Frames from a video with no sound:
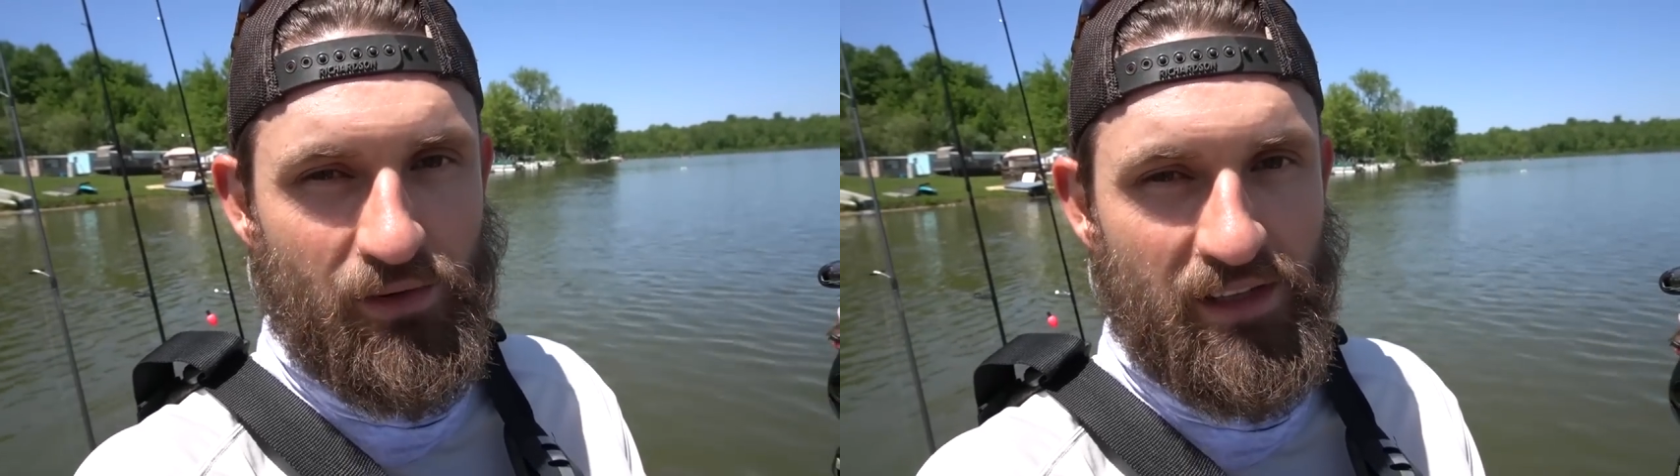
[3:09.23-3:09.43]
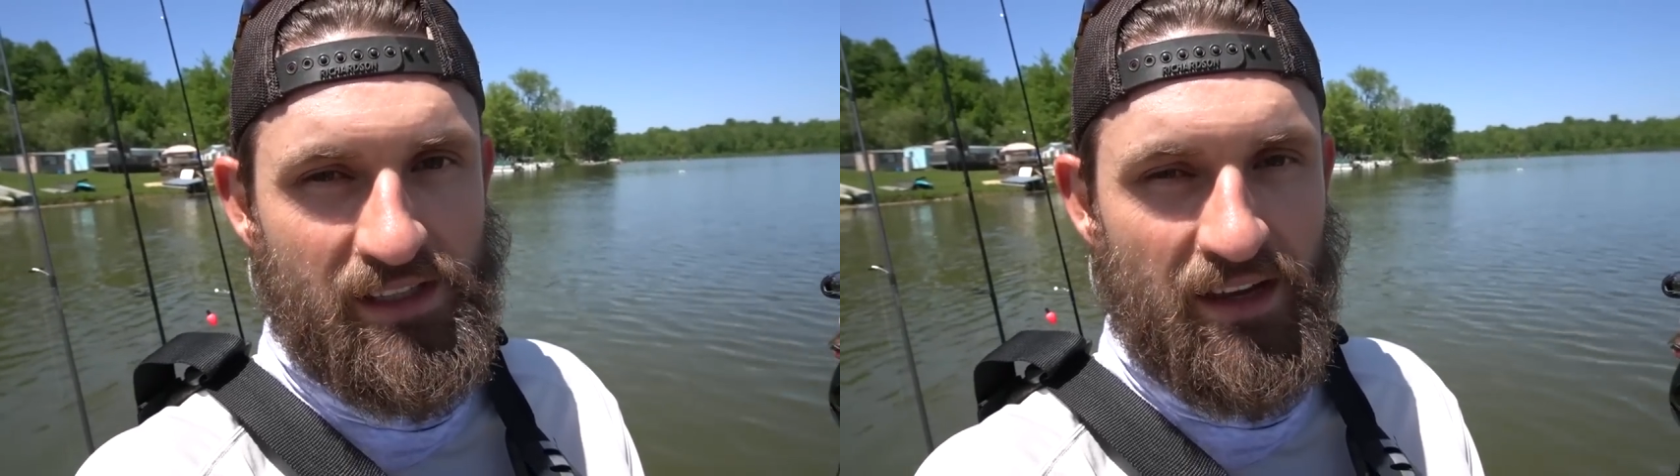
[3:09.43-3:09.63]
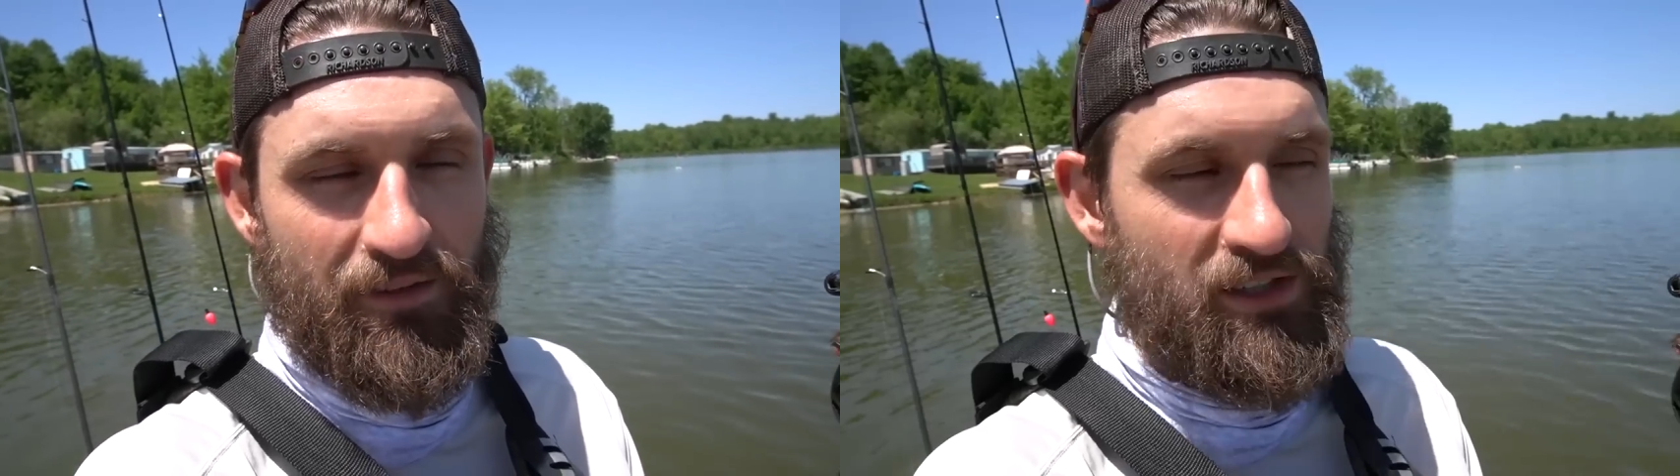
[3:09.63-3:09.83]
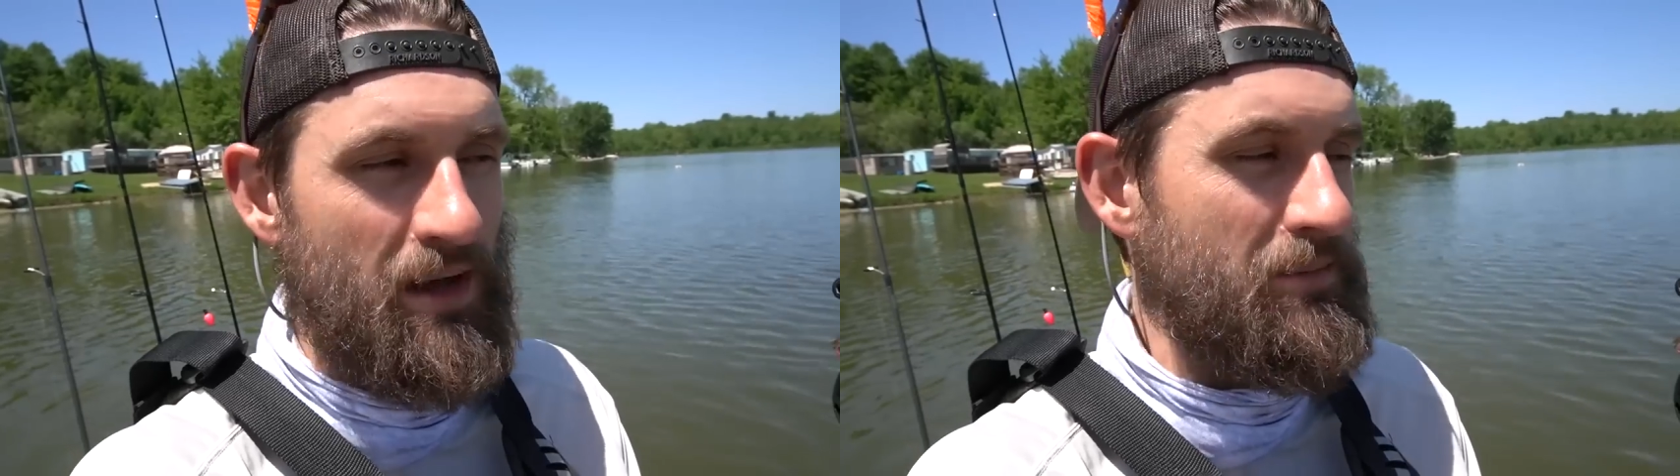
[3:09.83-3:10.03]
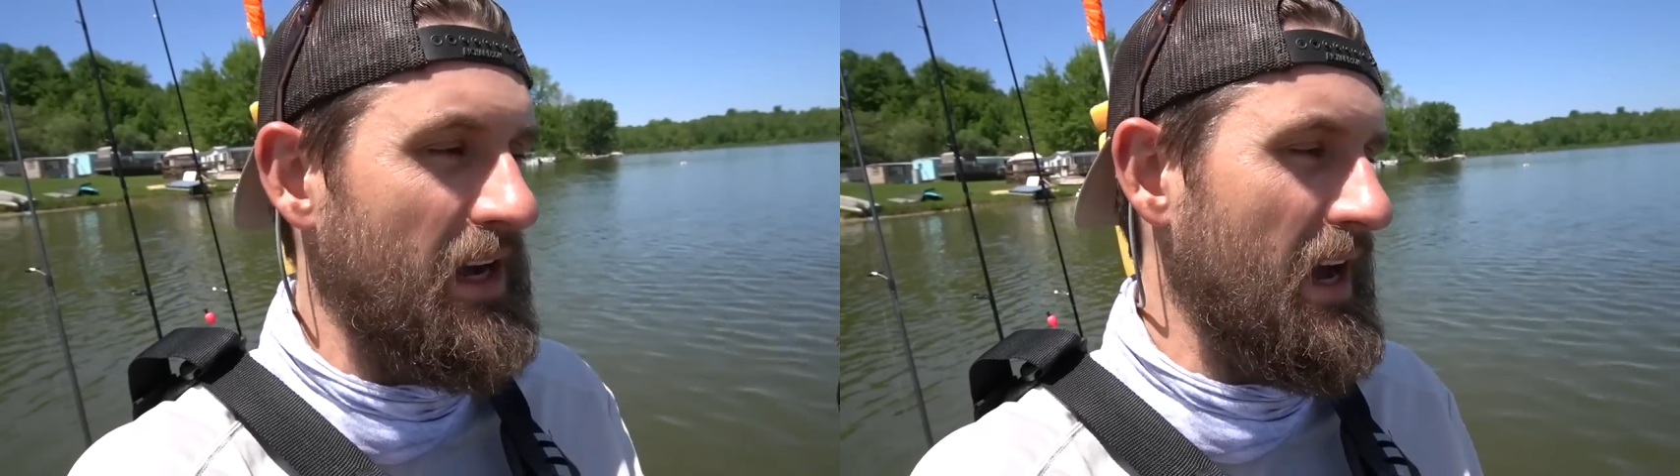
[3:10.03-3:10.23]
with this thing for
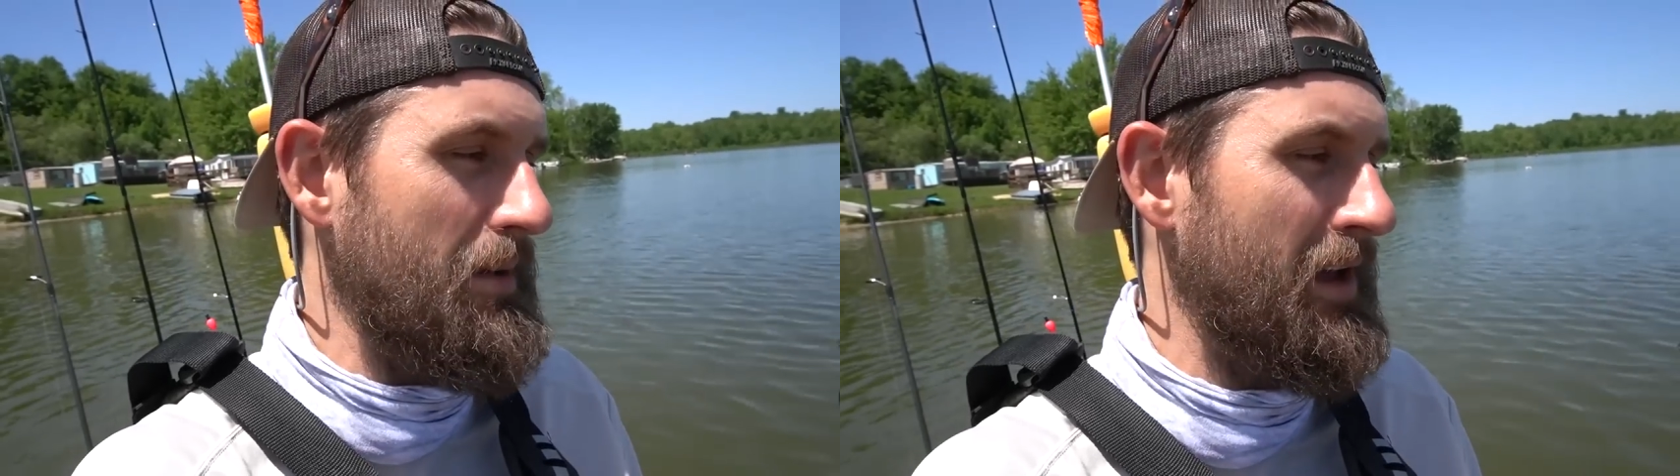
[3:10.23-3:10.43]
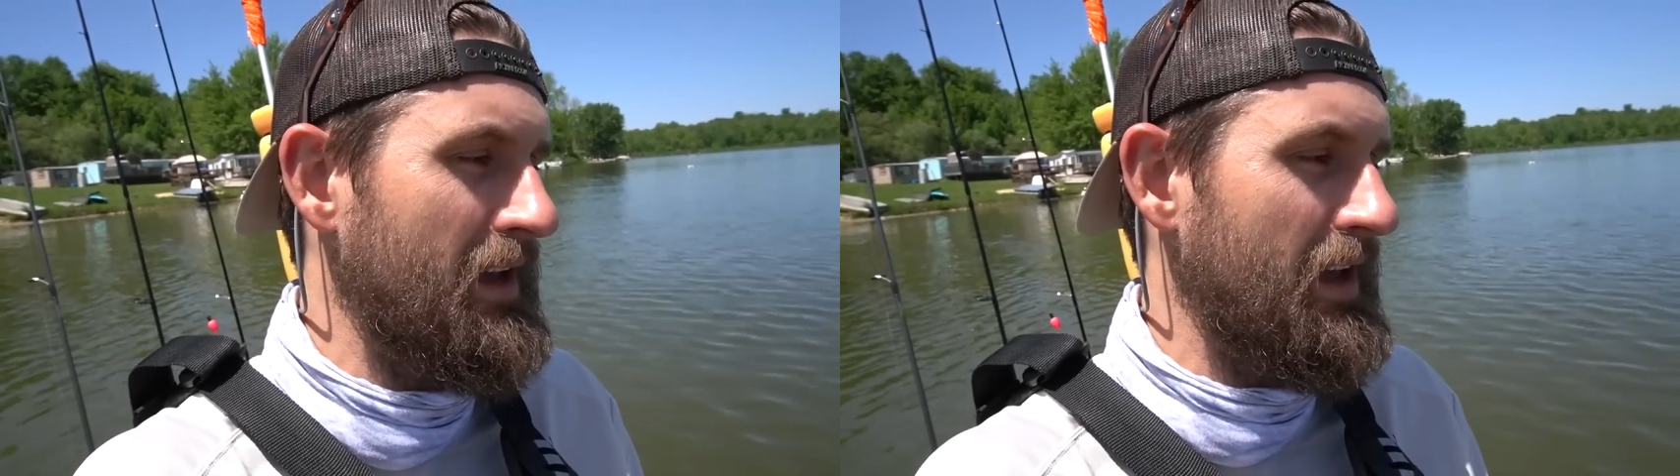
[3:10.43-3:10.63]
some time,